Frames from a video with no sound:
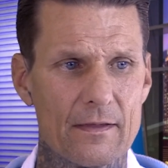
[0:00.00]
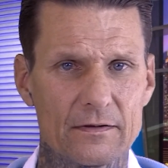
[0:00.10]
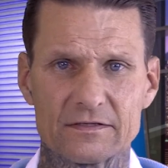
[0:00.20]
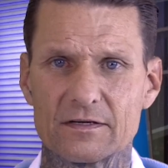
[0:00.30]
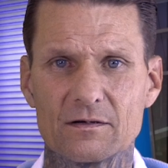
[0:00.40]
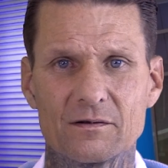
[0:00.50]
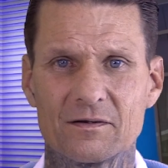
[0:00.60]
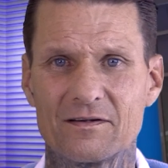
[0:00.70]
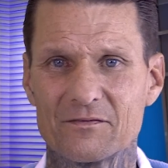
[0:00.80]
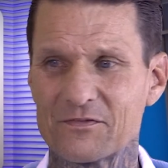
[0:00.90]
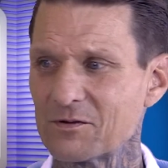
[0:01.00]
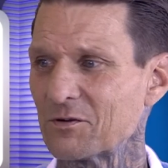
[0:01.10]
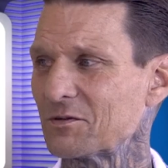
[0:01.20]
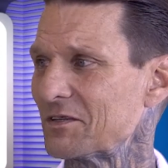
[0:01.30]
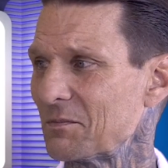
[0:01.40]
see, if you
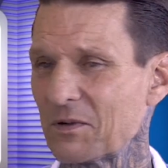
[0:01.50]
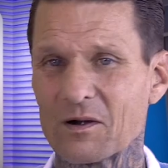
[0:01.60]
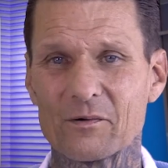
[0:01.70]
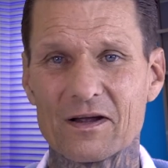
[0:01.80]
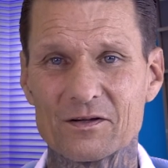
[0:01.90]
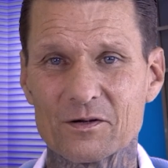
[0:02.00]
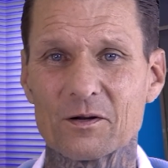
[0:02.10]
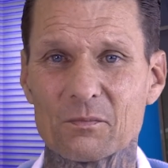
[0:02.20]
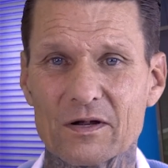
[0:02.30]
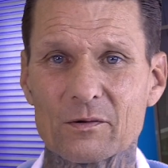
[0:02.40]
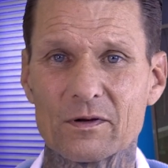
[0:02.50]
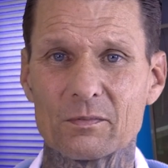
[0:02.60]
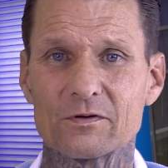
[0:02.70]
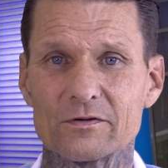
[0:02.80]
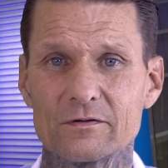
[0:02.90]
do CPR right, you're going to break a rib
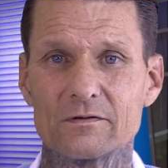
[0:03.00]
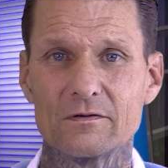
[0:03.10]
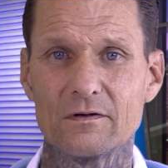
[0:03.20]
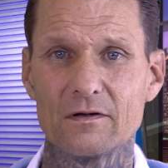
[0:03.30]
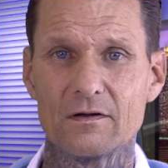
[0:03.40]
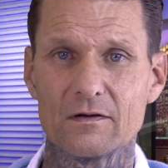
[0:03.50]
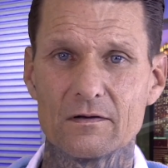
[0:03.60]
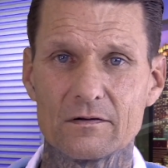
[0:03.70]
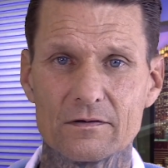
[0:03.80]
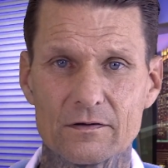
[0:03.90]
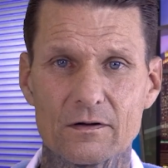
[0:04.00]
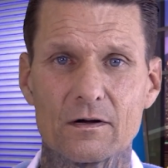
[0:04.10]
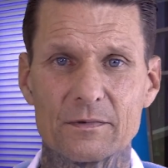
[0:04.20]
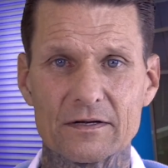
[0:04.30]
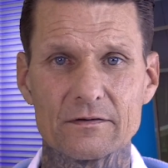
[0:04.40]
or two. You know
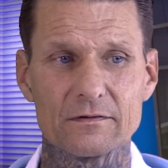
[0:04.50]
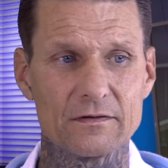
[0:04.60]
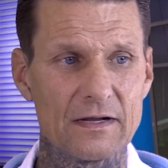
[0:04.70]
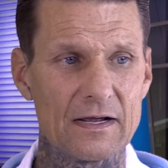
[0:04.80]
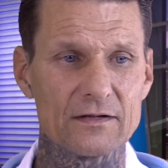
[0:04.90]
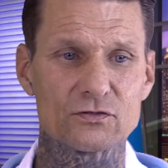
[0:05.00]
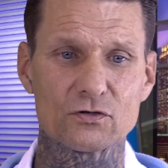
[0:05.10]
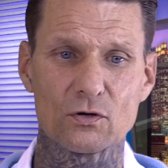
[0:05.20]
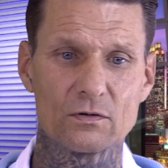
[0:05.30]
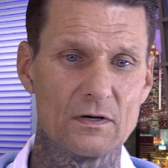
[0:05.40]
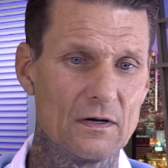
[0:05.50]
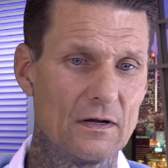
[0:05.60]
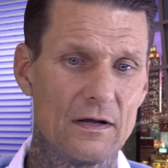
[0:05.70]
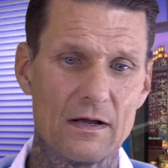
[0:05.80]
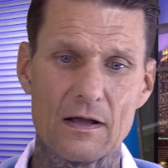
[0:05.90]
what I mean? And so
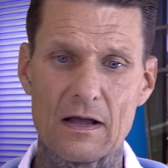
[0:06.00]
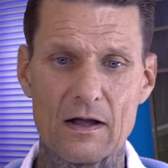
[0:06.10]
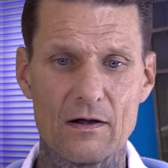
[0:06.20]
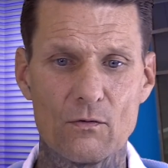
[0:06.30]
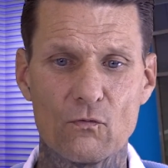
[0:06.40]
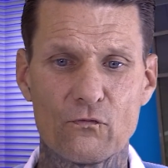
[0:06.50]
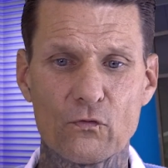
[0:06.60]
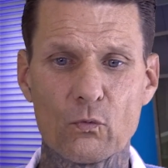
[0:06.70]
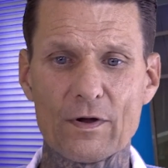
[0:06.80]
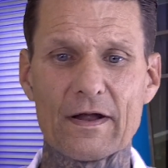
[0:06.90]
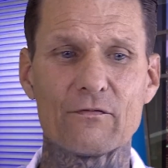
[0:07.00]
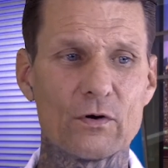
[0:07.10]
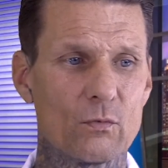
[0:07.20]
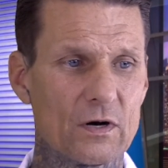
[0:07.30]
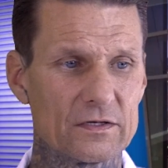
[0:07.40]
for whatever
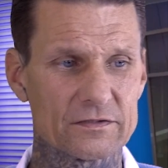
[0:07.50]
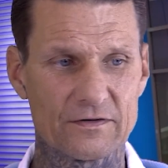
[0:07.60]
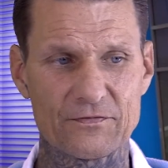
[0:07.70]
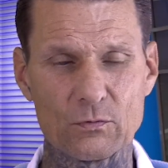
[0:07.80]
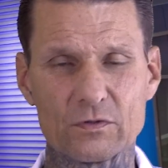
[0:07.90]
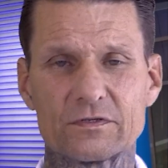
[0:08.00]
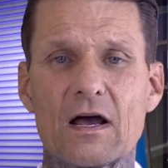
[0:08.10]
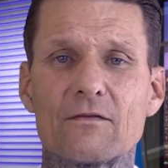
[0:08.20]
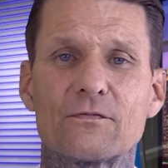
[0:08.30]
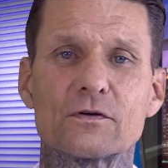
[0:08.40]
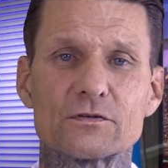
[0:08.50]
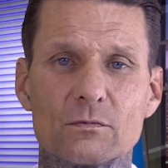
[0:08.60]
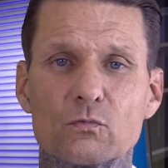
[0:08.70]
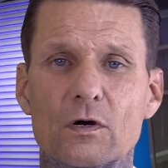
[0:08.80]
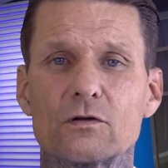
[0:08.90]
it was, if it was not for
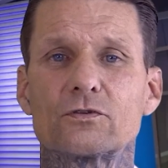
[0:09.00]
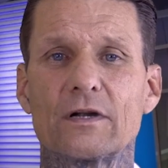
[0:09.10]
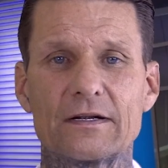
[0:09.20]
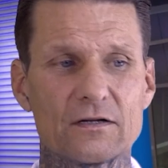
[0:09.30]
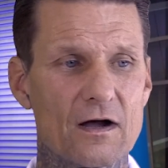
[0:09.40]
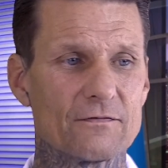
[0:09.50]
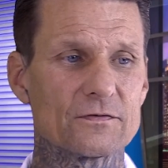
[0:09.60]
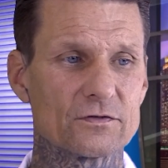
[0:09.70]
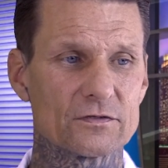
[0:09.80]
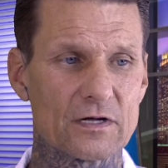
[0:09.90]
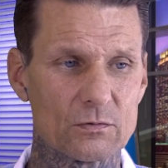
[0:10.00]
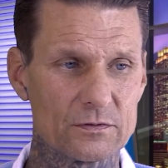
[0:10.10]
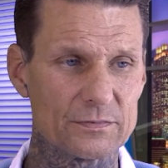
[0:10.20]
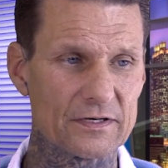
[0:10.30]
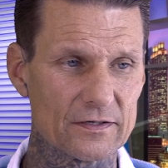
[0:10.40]
some well-trained officers, I
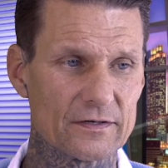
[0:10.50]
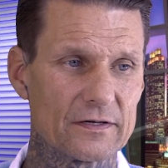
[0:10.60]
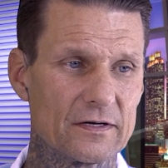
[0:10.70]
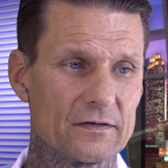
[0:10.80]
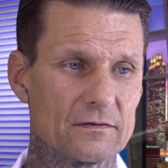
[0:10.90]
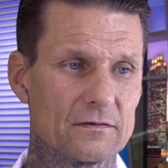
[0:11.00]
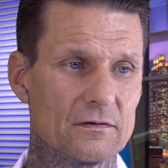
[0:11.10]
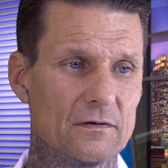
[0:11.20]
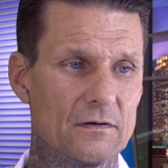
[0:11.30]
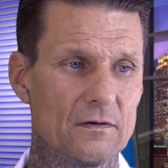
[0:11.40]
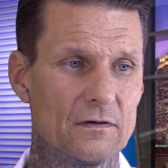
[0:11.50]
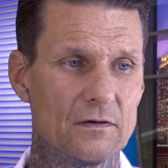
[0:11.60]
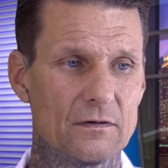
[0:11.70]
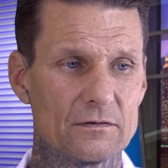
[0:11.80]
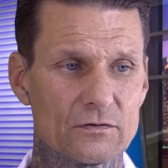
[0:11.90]
wouldn't be here today.
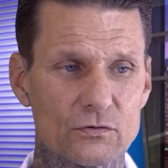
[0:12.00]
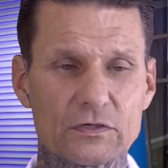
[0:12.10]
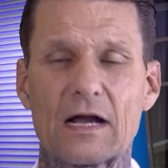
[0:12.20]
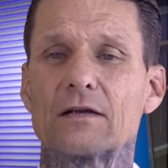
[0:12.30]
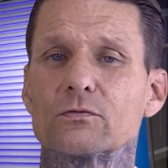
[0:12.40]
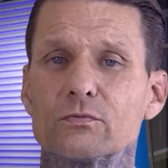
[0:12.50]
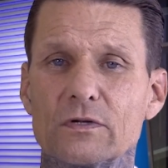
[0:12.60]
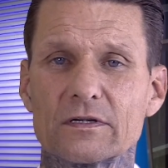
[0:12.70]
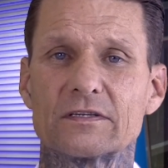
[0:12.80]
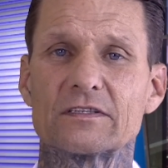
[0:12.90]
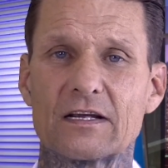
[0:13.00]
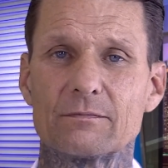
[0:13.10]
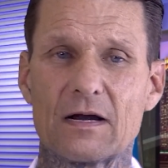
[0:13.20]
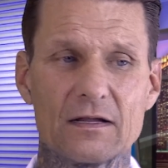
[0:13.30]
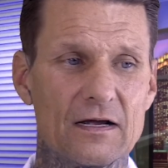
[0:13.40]
Those guys really
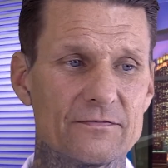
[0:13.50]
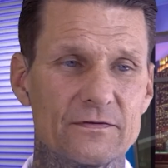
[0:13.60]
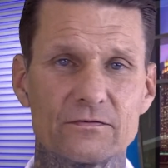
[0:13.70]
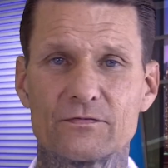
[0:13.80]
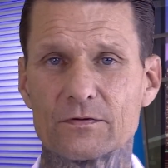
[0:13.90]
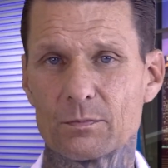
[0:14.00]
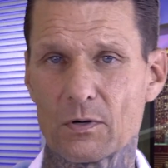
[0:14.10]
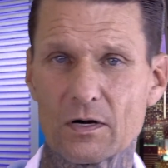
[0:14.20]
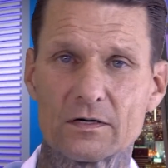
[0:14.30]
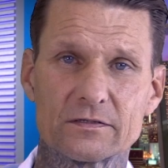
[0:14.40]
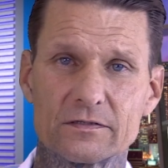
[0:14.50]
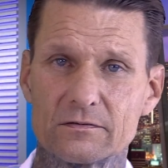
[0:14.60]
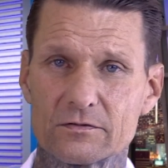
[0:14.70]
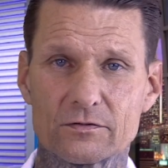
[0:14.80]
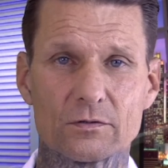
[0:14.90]
saved my life. And for Parks
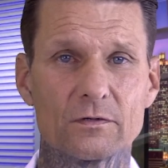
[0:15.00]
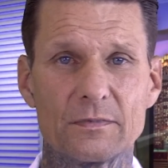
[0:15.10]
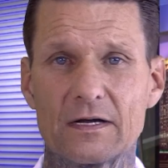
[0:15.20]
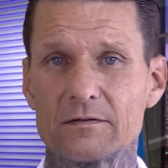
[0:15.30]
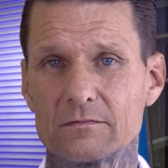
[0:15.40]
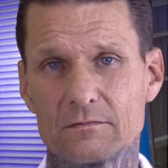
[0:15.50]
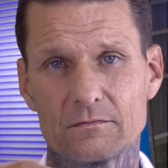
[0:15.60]
and Stewart, man,